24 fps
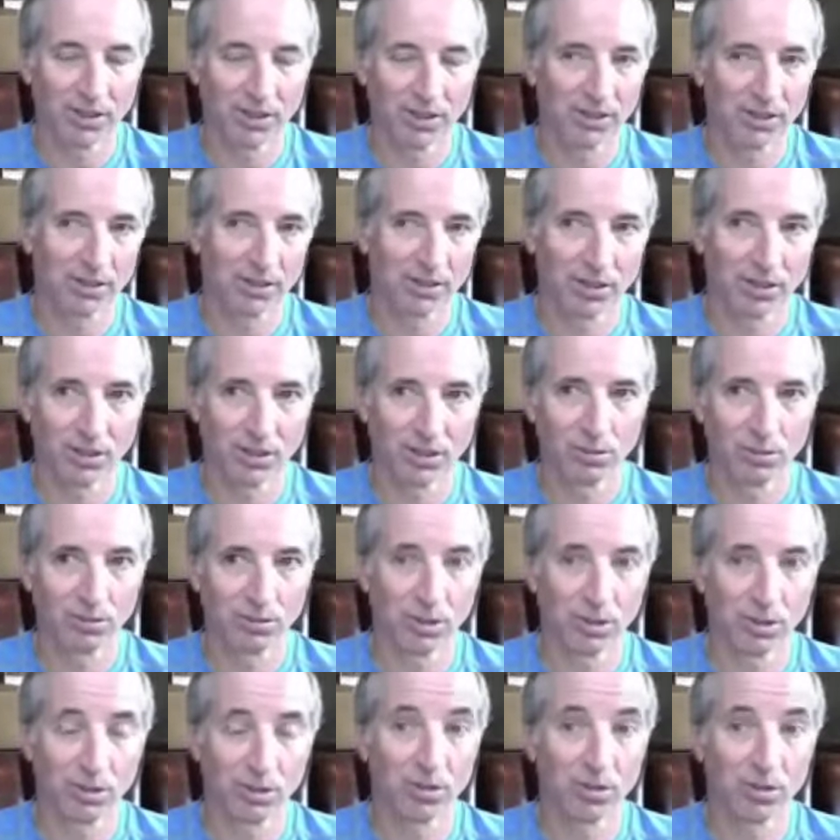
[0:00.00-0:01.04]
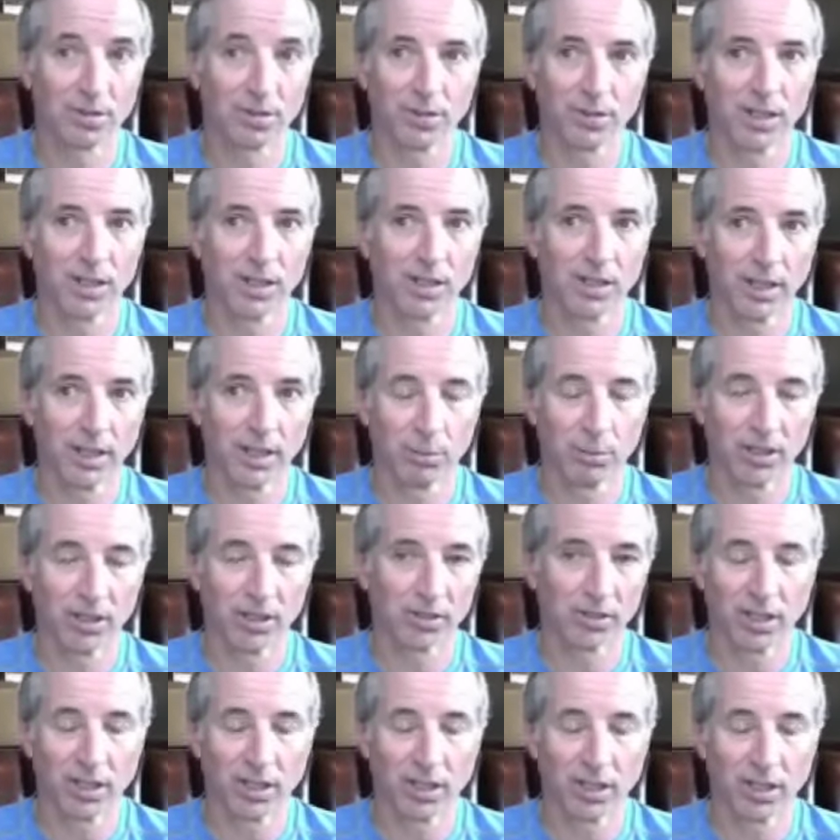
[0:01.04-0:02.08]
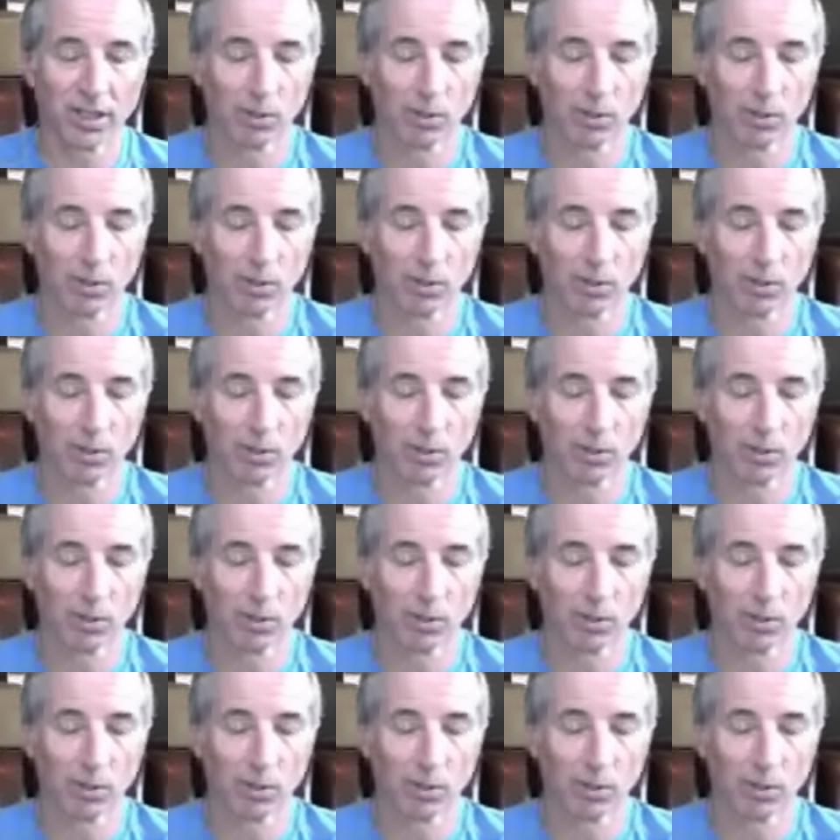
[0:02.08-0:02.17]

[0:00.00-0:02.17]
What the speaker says: And do you defend that by saying,